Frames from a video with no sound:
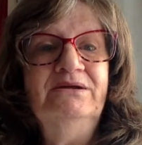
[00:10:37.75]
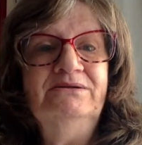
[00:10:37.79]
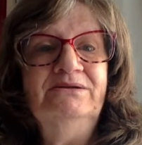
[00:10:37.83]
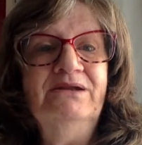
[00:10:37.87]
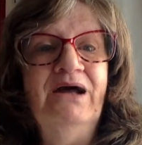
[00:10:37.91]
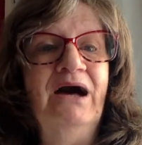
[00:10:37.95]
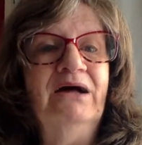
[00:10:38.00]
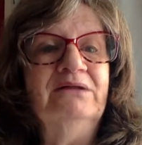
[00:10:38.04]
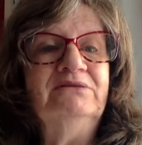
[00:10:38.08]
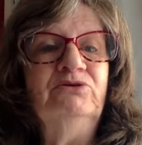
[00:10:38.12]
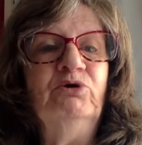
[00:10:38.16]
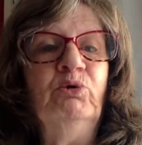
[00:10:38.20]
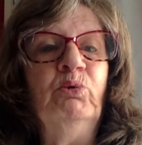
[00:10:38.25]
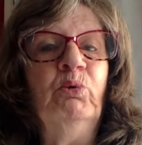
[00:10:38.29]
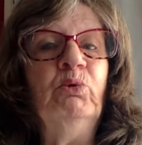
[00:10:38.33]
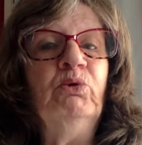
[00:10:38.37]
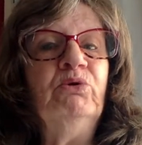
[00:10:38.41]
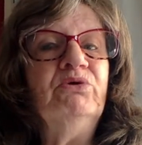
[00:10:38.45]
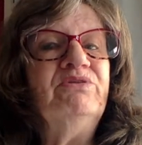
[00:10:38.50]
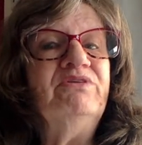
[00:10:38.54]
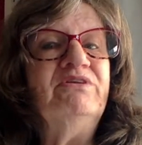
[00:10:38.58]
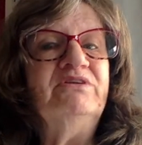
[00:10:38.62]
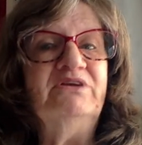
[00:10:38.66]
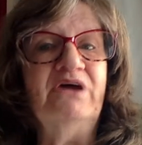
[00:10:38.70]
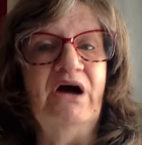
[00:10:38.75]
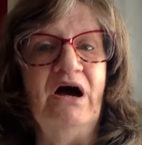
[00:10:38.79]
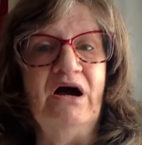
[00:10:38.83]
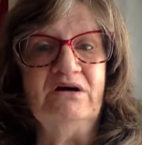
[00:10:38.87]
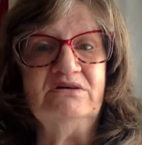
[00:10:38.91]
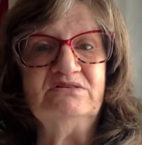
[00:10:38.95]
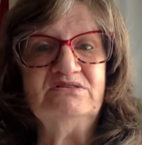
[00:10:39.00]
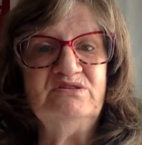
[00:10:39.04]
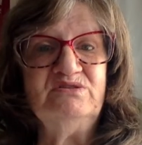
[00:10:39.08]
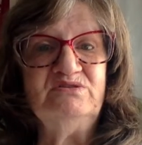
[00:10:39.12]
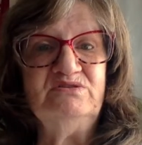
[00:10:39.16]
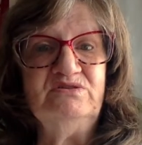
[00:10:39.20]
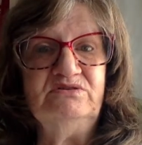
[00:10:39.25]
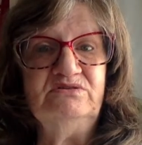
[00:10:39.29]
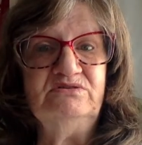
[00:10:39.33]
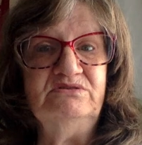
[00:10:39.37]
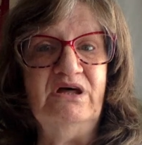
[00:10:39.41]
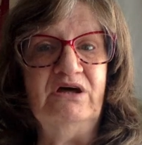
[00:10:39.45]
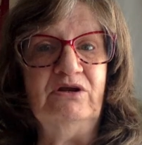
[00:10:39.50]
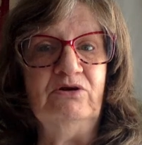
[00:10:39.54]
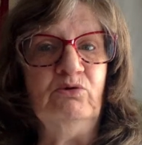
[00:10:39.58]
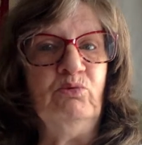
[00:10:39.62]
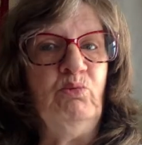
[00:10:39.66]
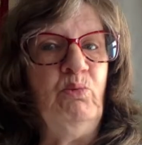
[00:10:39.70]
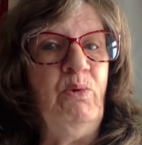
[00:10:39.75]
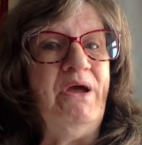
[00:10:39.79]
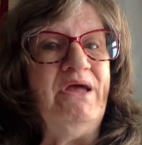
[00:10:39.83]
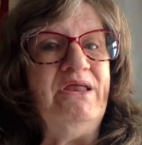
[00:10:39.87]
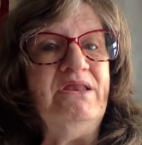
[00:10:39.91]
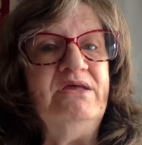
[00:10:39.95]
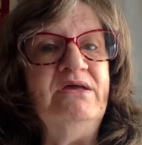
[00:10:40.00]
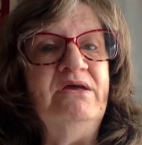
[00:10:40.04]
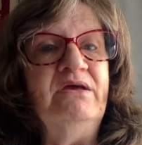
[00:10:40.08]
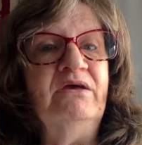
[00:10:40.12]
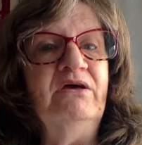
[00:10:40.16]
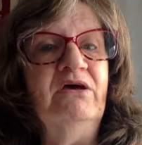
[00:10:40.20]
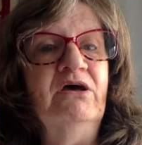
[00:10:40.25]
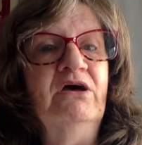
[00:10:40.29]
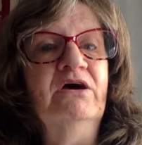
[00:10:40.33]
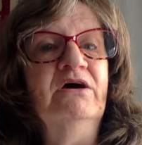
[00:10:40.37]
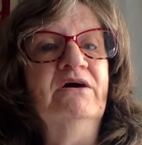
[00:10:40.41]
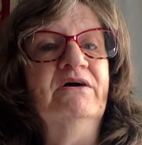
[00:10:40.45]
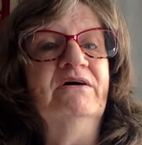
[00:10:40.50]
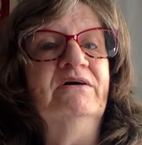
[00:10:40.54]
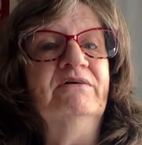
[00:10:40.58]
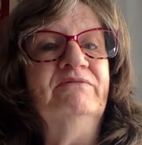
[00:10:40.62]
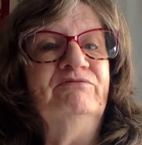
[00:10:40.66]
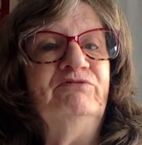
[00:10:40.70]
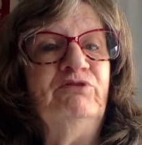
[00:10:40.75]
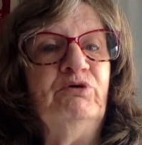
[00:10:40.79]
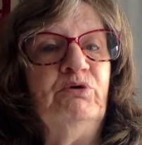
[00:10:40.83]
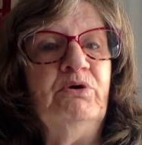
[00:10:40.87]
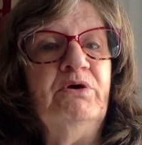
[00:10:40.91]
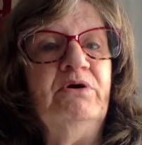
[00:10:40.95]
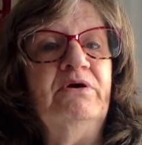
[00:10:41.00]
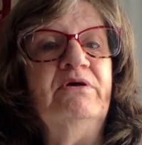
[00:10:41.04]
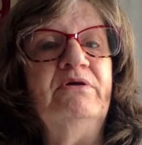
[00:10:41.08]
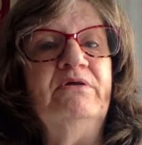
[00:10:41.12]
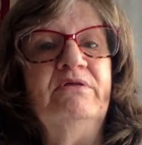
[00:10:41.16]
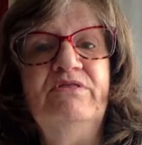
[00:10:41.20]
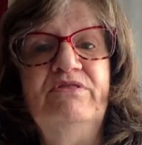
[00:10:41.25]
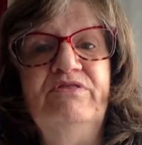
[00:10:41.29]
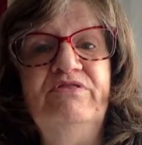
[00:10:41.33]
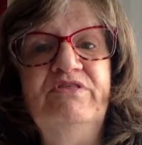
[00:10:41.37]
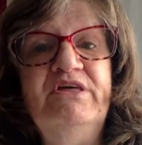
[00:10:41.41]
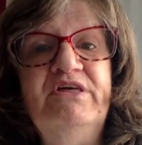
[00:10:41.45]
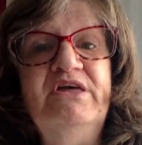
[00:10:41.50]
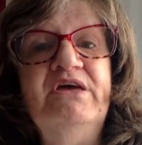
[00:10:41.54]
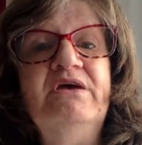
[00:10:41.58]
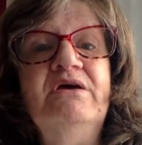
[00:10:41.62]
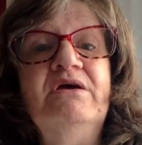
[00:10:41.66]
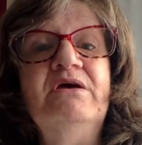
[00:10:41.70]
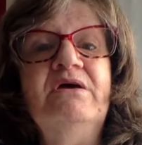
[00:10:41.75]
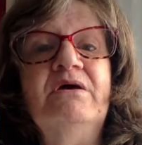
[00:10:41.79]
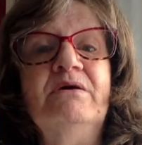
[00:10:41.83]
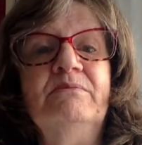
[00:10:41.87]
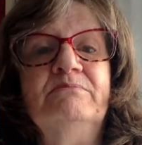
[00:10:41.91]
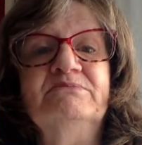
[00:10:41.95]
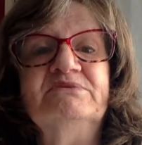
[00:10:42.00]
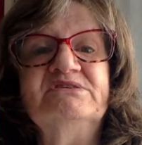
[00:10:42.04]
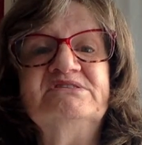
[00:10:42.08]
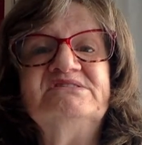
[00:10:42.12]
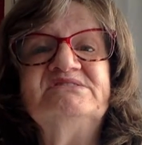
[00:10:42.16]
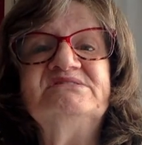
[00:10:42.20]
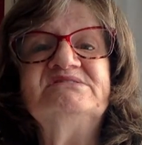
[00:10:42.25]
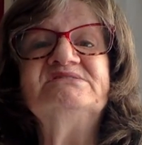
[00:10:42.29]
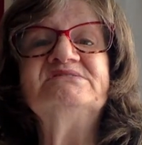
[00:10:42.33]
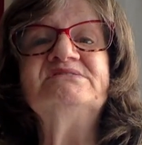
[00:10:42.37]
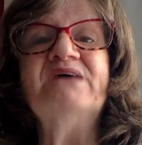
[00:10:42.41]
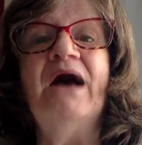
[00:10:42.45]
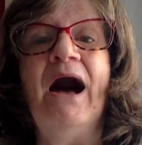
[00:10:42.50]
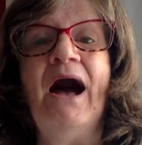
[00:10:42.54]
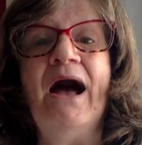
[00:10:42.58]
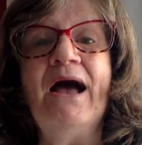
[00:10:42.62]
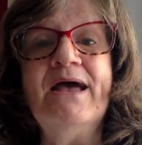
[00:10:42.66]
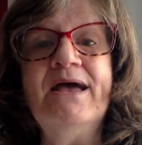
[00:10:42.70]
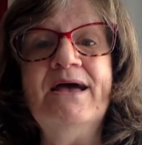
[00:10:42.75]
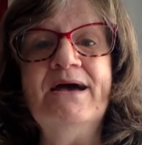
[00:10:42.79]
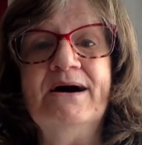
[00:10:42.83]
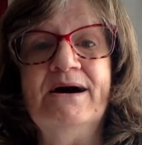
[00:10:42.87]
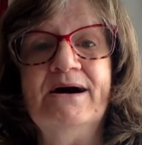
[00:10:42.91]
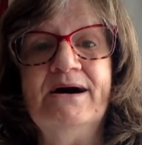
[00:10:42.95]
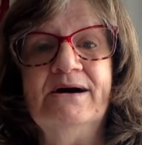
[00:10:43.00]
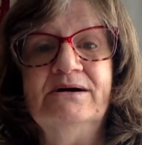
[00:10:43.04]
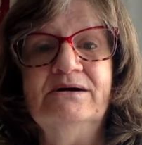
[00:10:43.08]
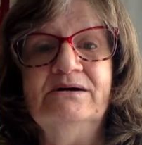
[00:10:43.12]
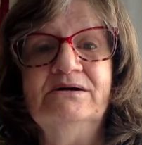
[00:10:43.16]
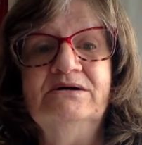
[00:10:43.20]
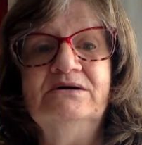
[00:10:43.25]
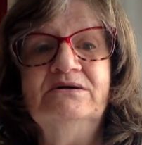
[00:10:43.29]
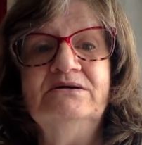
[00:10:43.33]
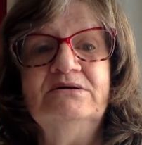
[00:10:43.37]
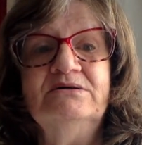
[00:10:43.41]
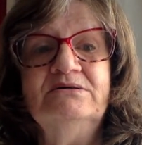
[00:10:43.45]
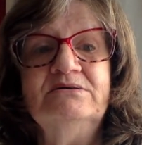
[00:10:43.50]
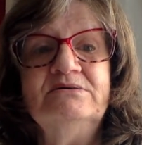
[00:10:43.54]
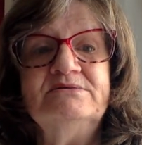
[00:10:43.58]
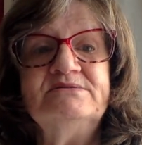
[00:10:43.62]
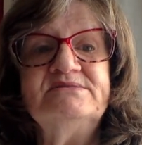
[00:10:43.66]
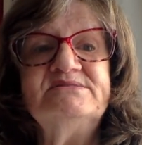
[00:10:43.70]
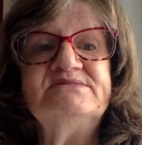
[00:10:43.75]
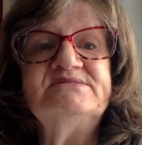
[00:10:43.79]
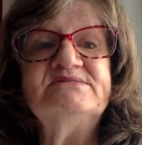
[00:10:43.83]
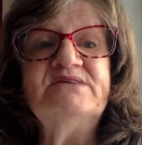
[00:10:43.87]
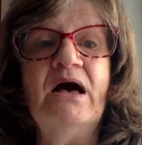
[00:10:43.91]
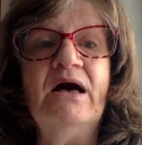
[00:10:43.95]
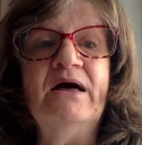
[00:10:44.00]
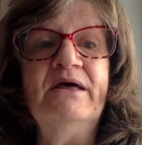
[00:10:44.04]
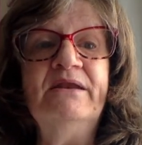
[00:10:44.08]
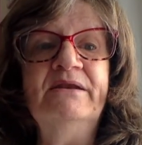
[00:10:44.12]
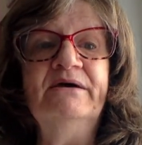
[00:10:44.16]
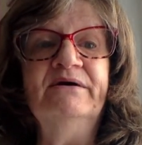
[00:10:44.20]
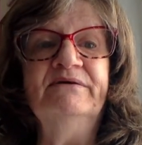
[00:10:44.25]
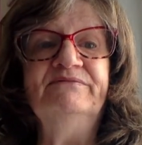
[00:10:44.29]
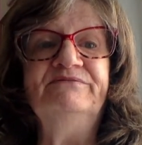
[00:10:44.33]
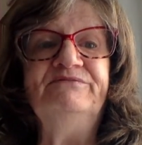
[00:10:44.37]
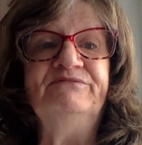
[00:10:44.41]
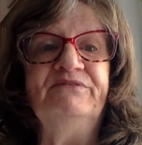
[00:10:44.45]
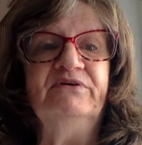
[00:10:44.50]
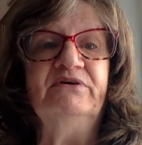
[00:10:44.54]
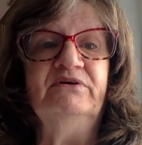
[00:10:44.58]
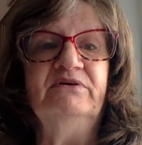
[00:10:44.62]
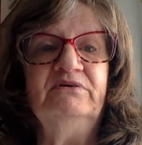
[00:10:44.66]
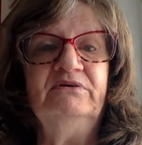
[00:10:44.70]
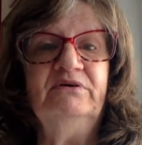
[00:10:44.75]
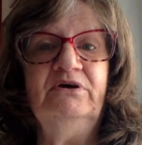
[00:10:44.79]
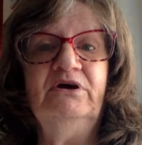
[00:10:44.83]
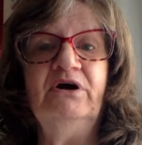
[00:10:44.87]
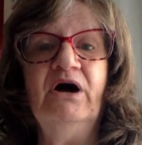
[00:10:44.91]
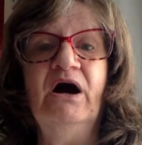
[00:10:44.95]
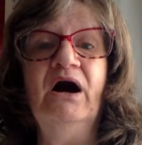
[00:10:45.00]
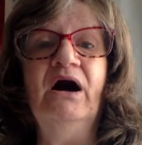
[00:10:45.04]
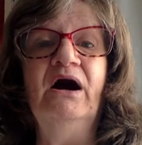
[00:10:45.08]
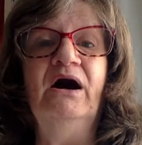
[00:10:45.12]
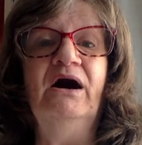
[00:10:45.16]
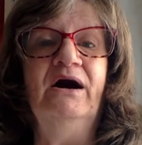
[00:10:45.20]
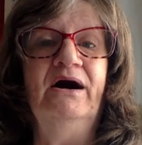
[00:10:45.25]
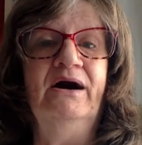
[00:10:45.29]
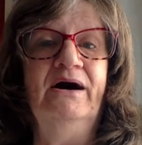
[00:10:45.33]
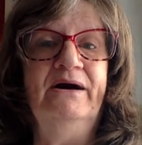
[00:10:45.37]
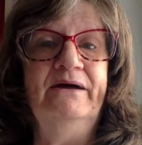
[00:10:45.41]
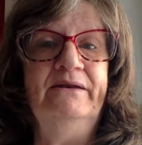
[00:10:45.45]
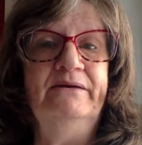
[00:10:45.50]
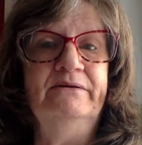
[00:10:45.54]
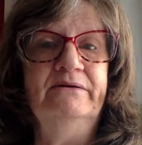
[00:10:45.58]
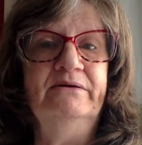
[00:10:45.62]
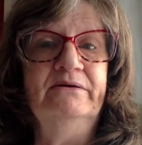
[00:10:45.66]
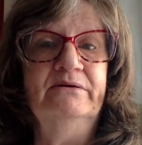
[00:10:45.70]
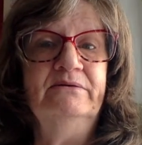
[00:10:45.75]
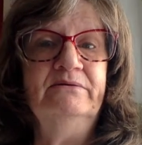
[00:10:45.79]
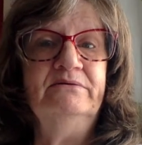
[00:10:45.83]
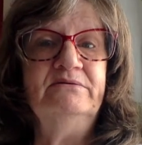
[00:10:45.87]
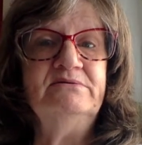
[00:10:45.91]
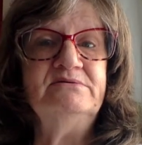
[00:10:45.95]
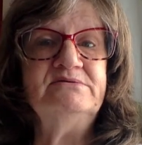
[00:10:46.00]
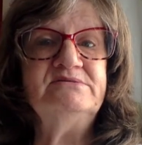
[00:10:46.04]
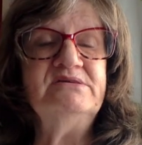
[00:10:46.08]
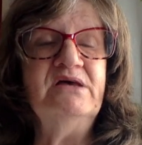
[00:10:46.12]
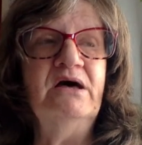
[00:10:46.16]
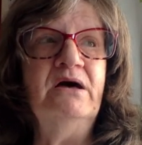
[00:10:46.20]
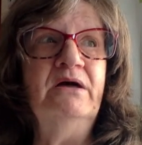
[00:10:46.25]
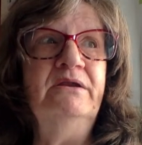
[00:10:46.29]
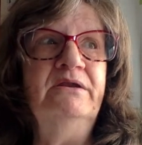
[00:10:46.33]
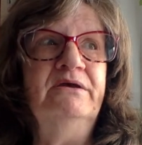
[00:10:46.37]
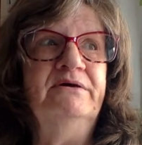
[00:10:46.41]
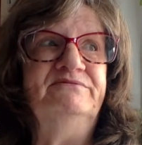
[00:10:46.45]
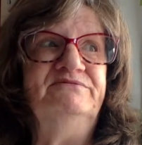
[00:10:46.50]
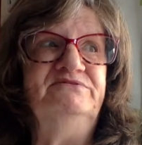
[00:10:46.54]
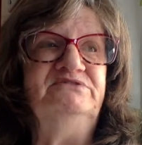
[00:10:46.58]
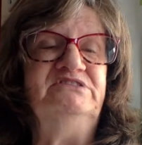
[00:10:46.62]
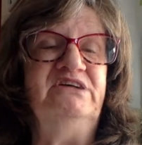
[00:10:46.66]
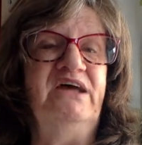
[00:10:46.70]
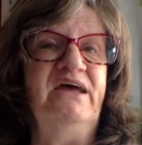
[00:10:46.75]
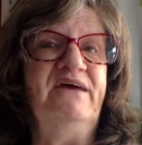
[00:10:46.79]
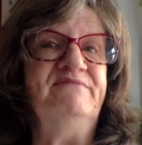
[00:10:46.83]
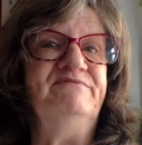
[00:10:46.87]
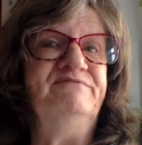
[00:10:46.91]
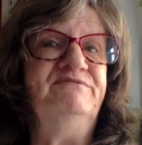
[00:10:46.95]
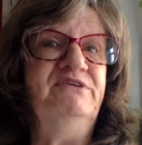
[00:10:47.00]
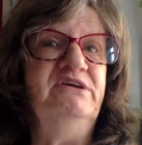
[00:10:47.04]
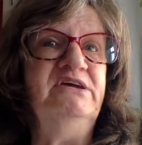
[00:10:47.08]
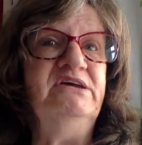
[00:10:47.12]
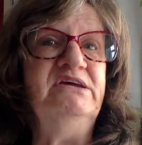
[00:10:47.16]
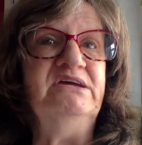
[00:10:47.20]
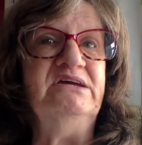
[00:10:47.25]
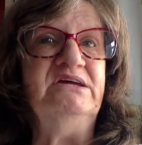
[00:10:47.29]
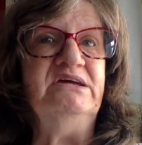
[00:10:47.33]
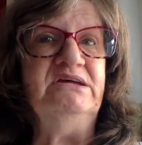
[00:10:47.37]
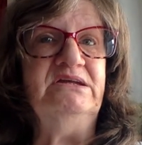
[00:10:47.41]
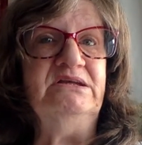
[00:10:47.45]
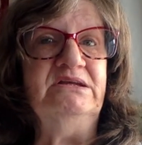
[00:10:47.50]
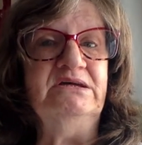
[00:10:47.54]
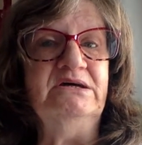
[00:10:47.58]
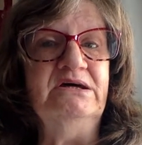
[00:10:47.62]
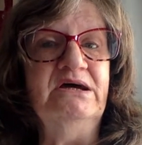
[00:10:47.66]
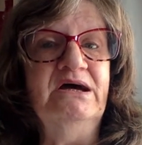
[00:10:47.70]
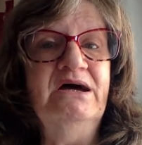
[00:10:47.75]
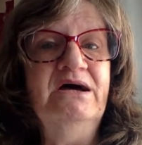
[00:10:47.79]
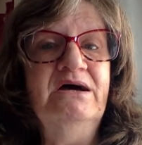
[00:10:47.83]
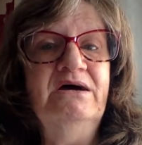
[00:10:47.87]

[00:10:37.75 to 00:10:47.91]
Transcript: not the Orthodox that are waiting for the Messiah, Son of God, son of David.